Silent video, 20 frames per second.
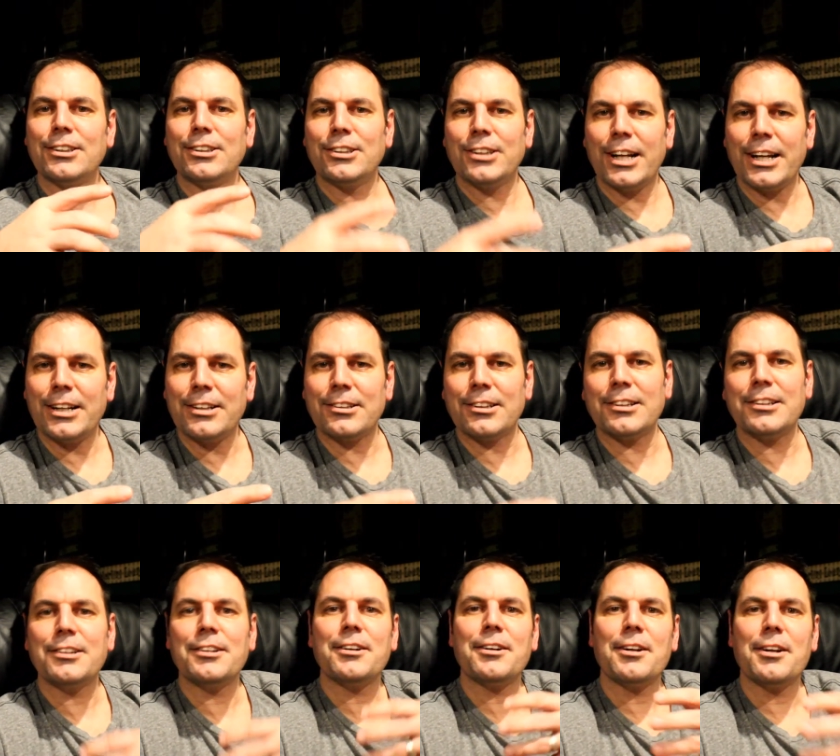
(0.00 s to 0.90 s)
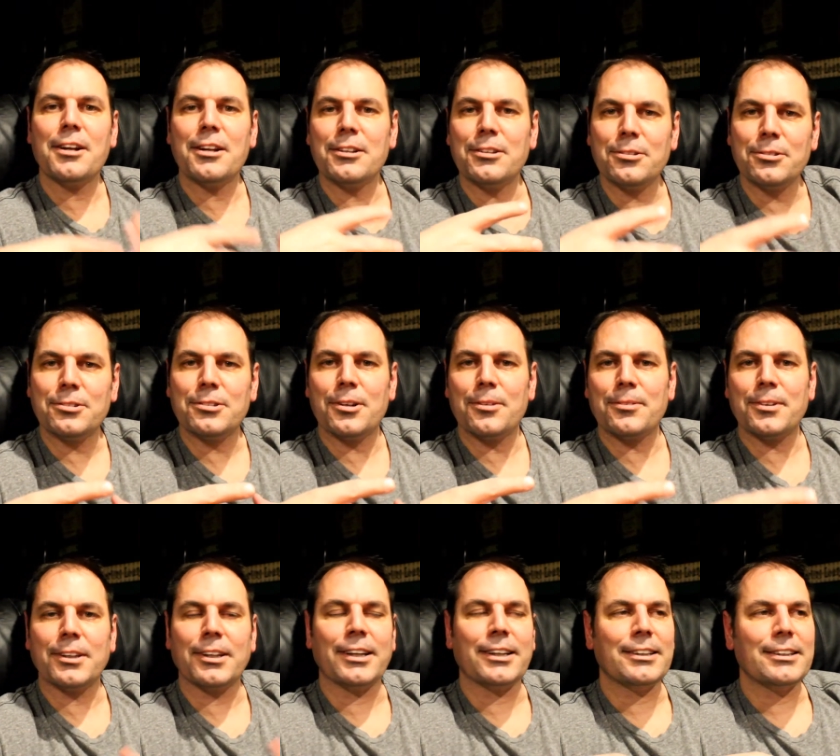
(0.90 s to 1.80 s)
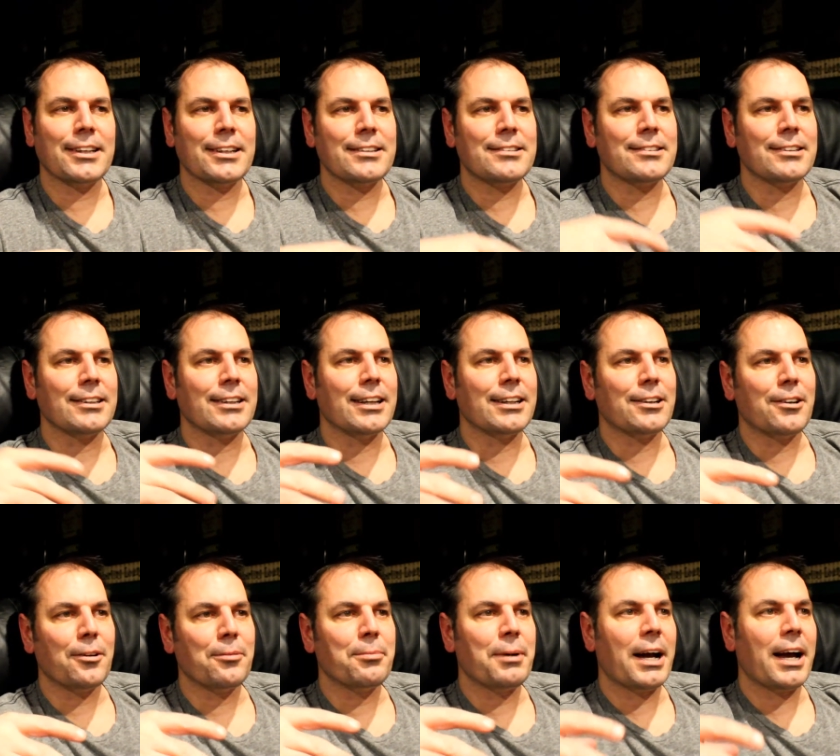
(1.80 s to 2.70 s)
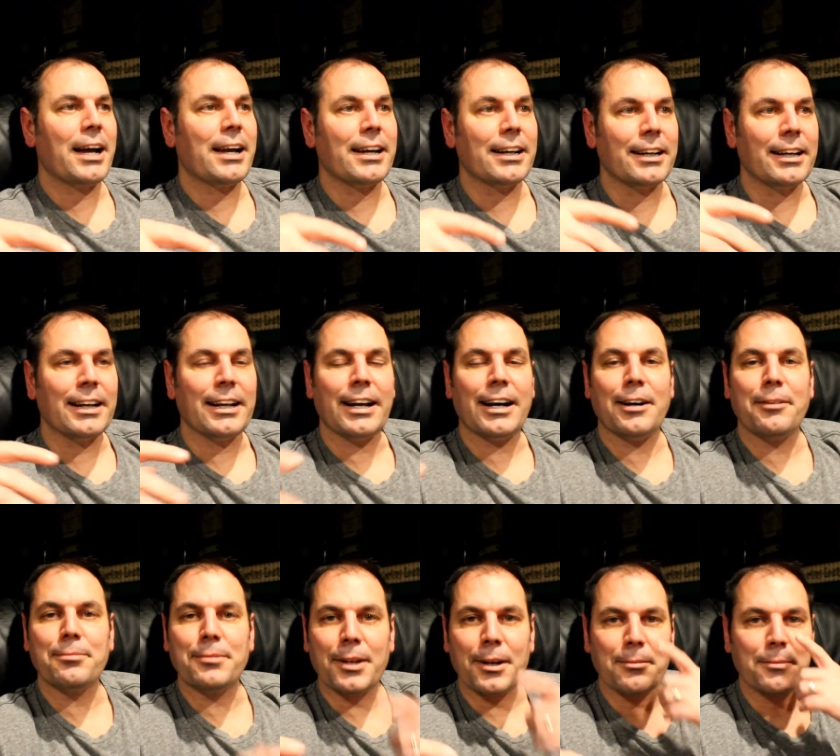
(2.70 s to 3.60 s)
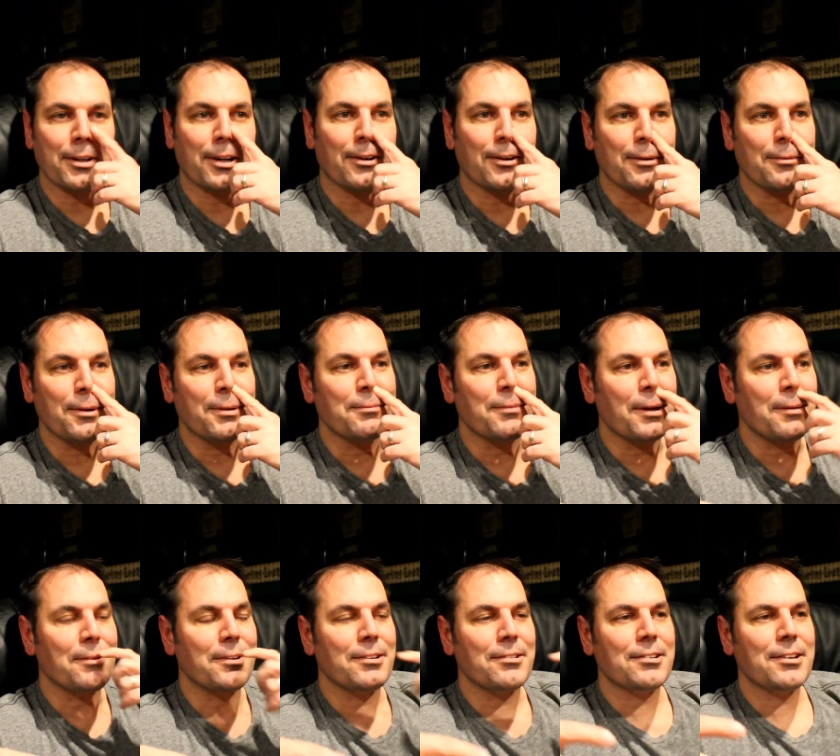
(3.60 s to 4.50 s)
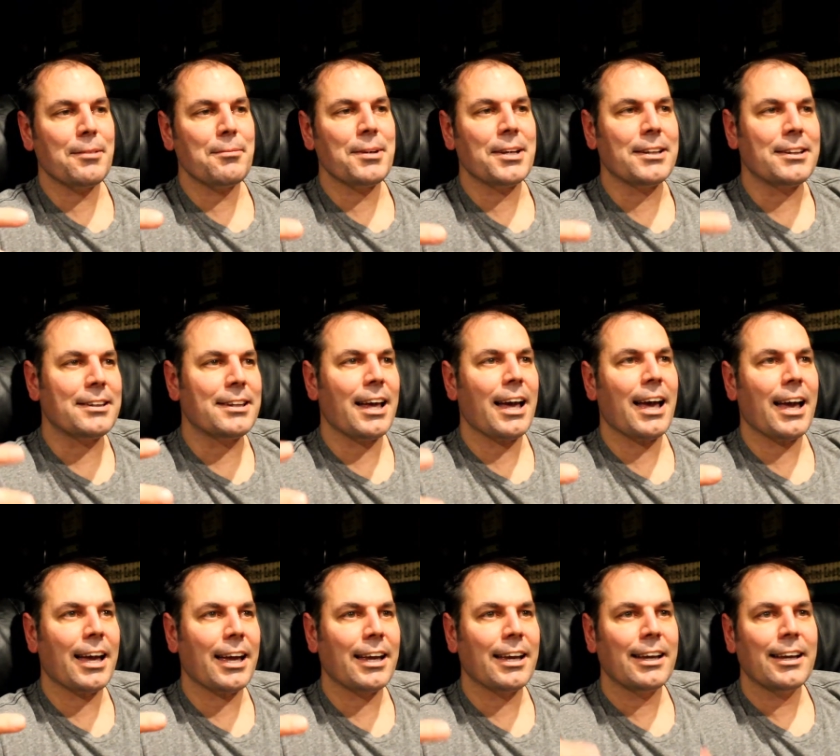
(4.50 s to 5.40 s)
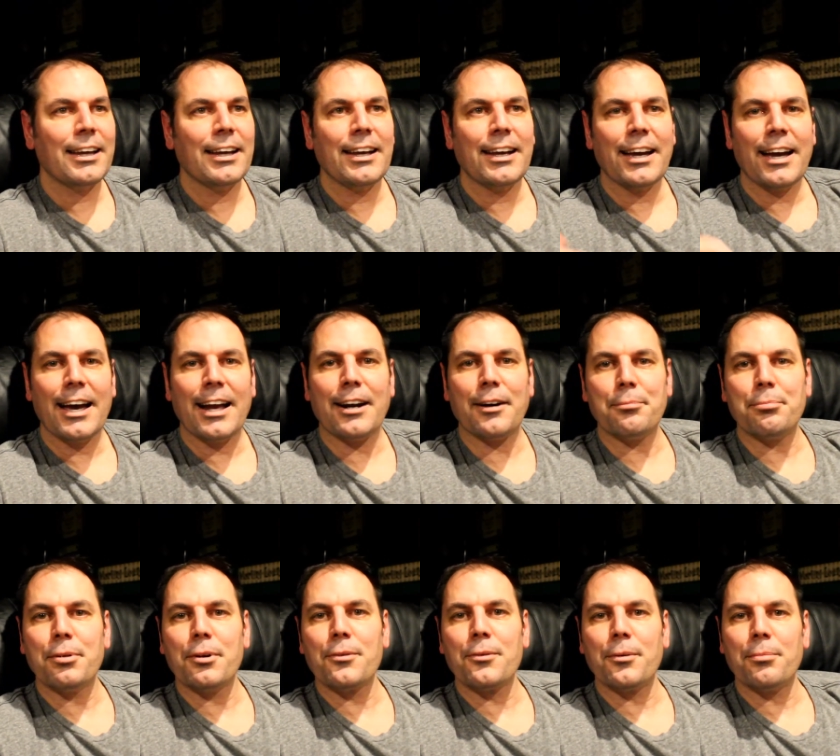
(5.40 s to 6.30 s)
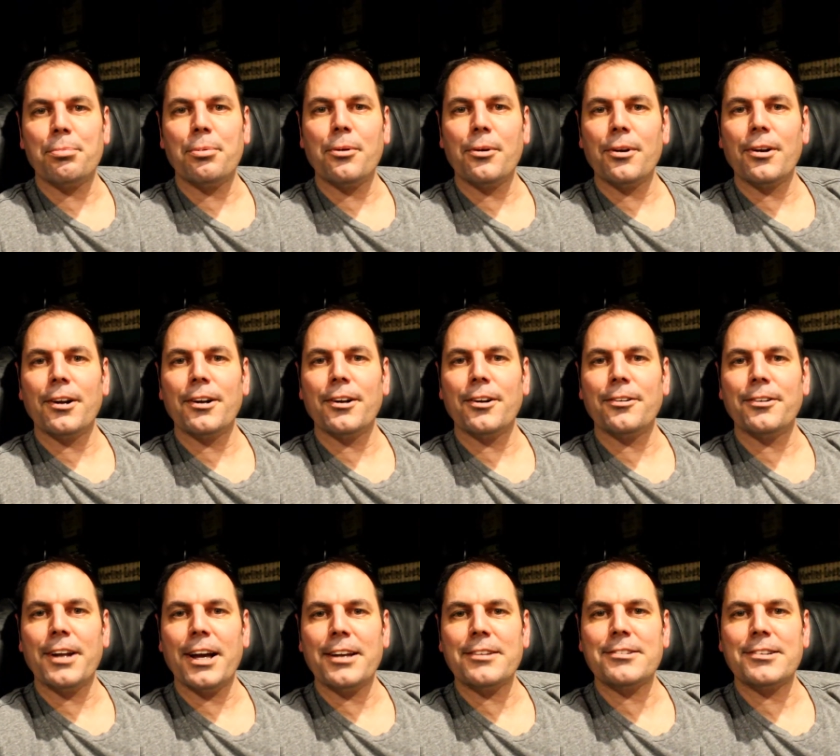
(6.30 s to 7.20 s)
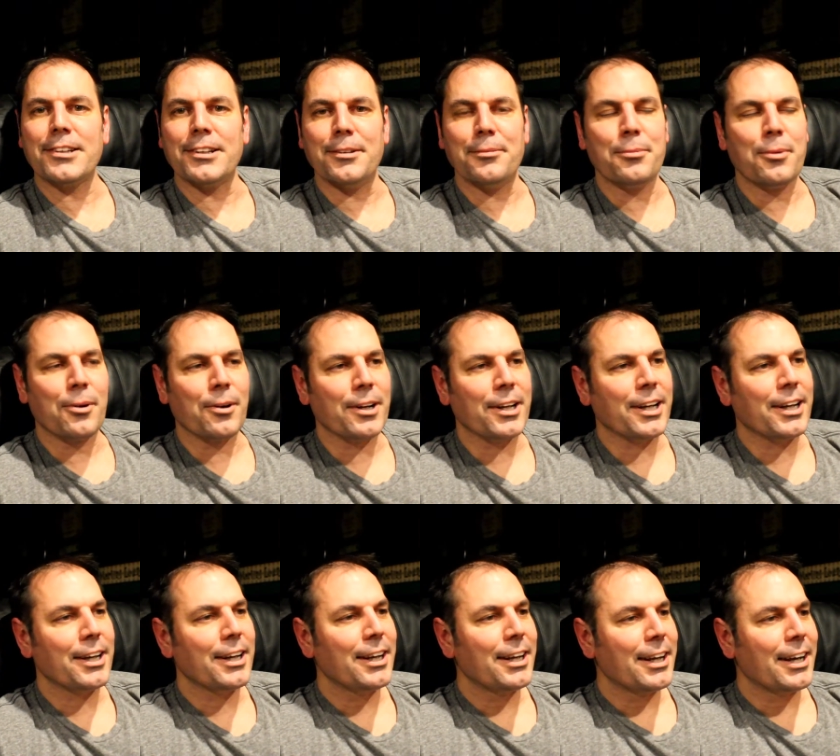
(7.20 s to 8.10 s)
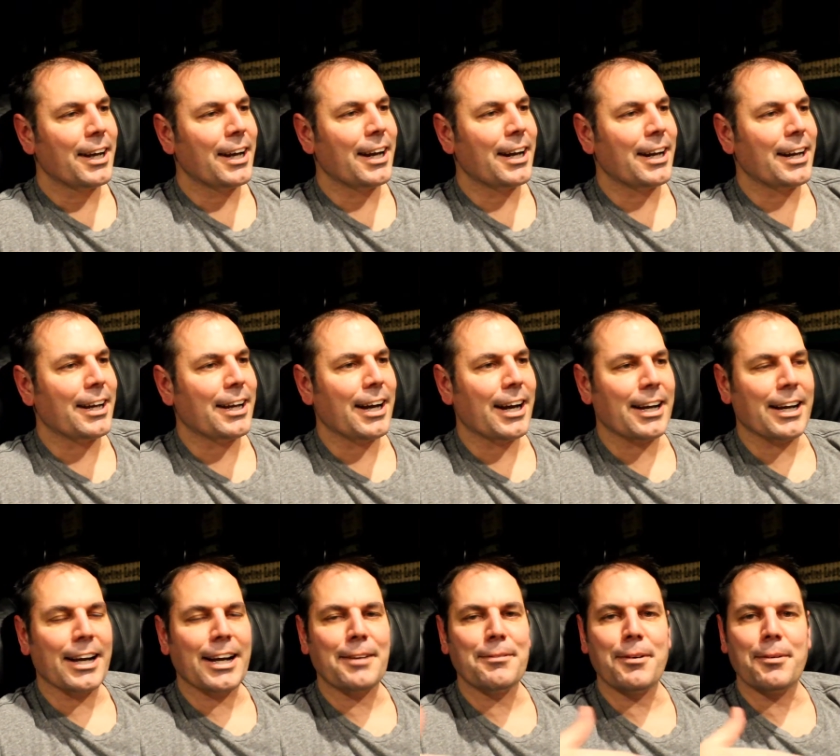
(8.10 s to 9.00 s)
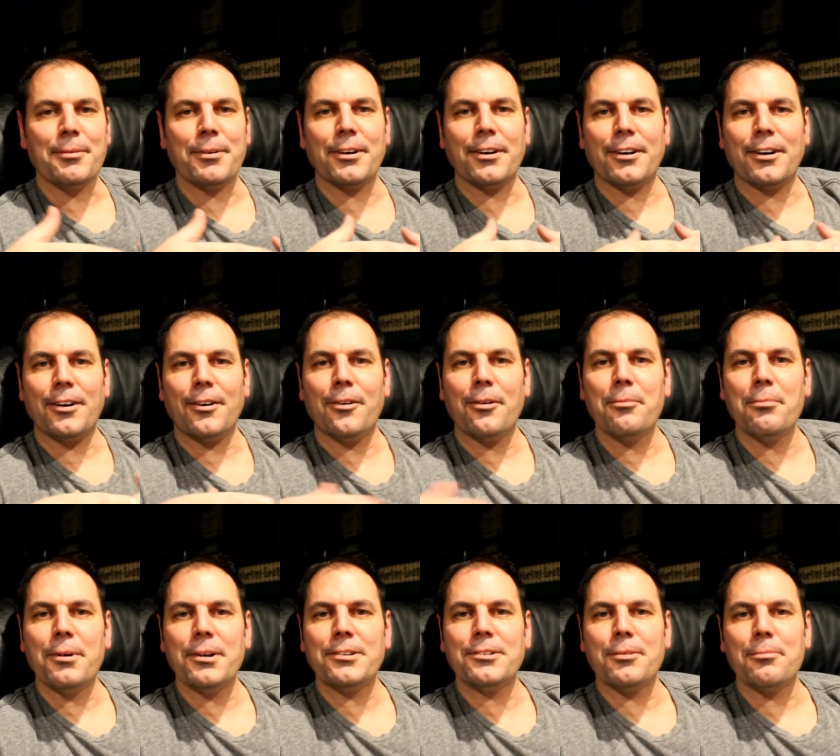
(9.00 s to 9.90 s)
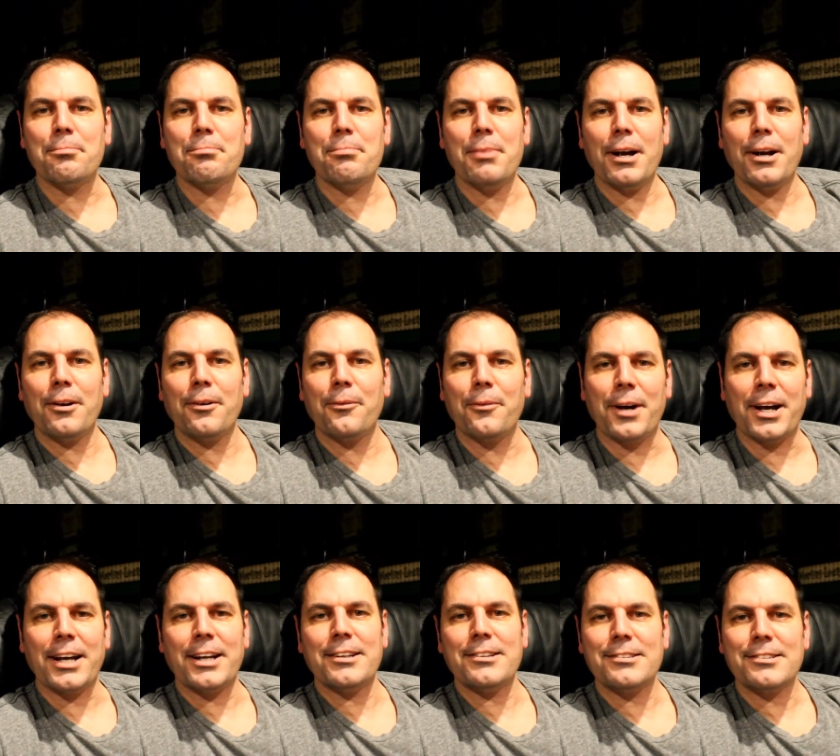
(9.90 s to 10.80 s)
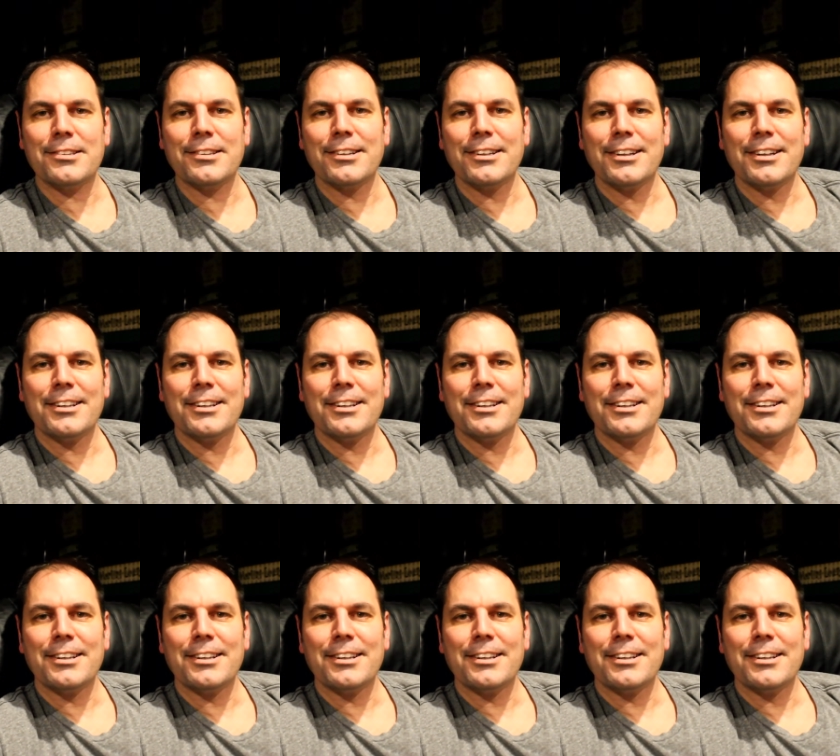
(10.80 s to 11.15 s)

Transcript: Change it and do something like this and, and go back and, and help them. You know, I mean, maybe just give me a day and I'll put a report on their desk in the morning and they, I could come up with a whole bunch of better ways